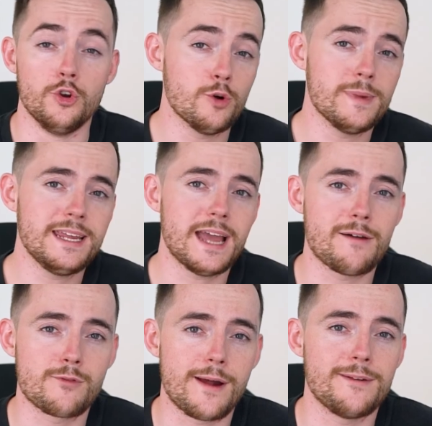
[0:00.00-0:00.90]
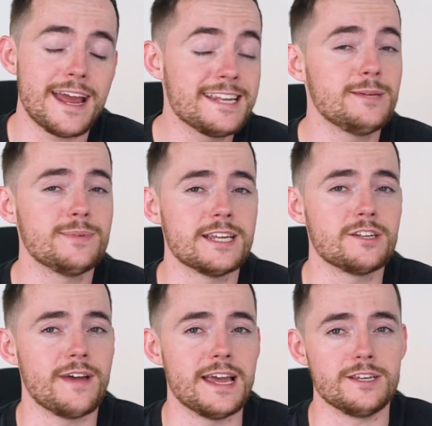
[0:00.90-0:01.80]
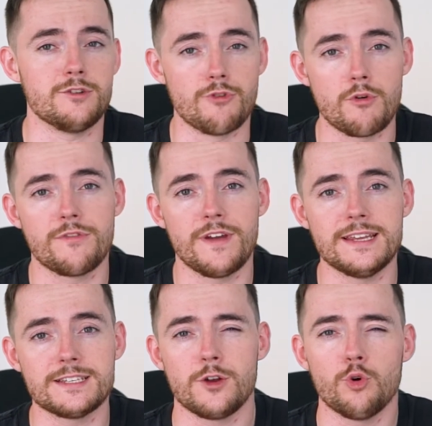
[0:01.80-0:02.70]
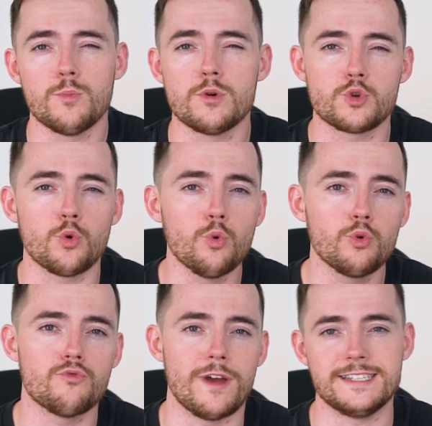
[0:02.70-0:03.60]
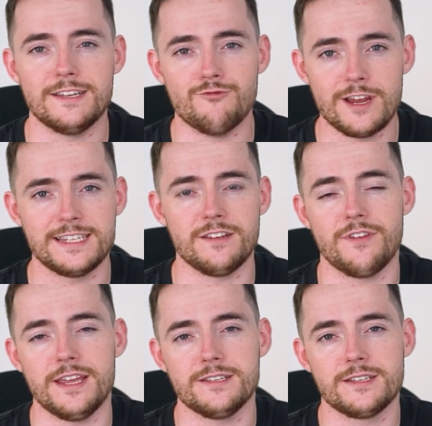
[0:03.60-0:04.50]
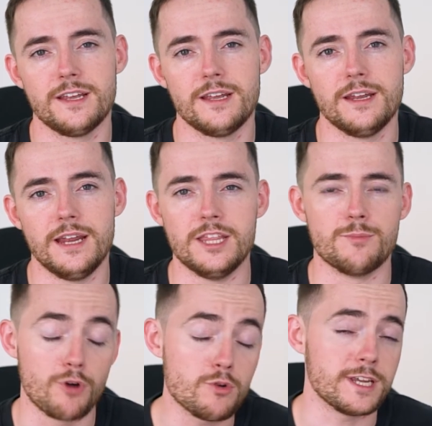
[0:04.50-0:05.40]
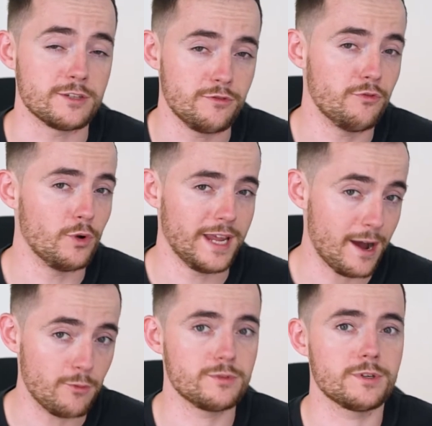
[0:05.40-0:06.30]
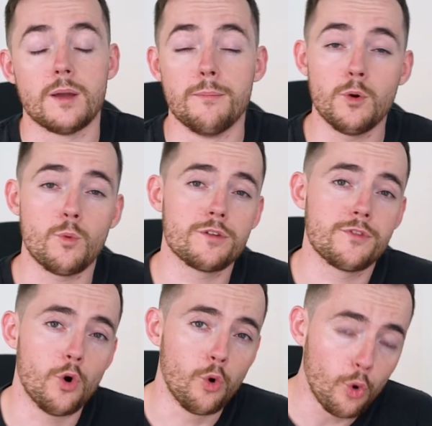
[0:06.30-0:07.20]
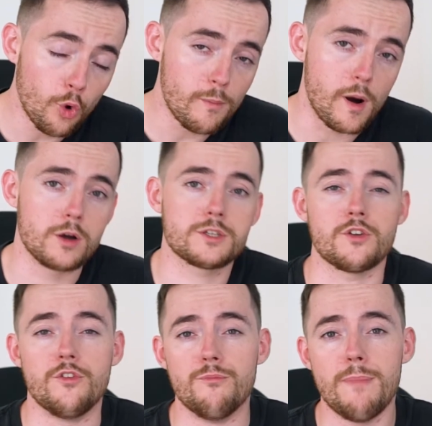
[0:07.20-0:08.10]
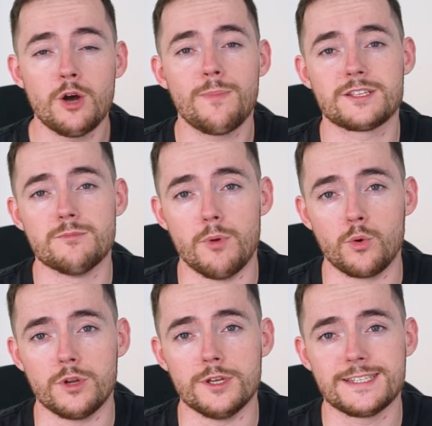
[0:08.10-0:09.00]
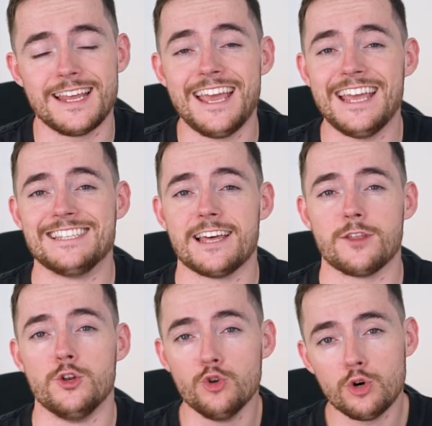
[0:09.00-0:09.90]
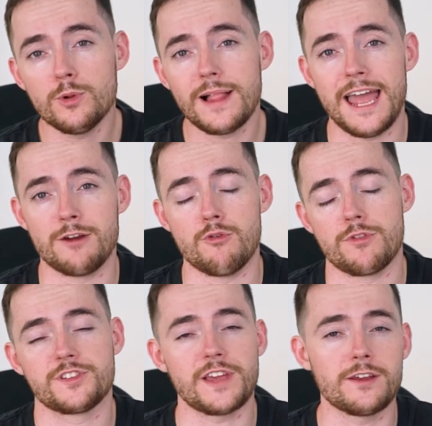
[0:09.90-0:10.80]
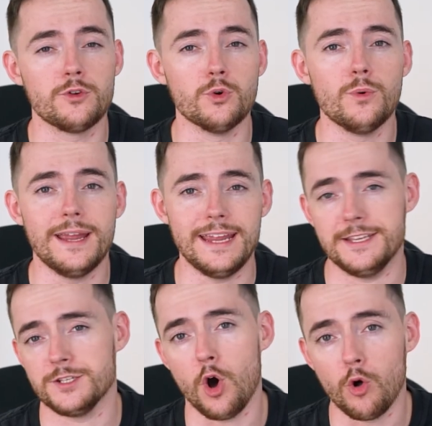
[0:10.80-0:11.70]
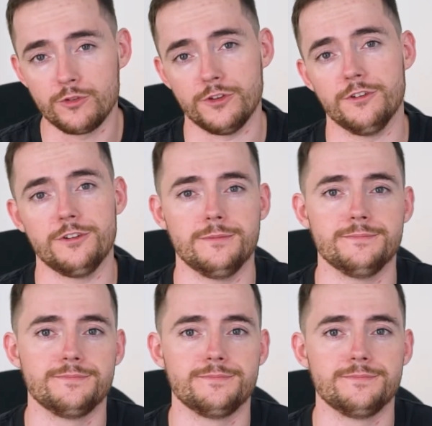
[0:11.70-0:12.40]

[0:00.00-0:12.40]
Normally, you have around 90% of hairs in growth phase and almost all the rest in resting phase, in the process of falling out. But one of the hallmarks of male pattern baldness is that the normal hair growth cycle is altered.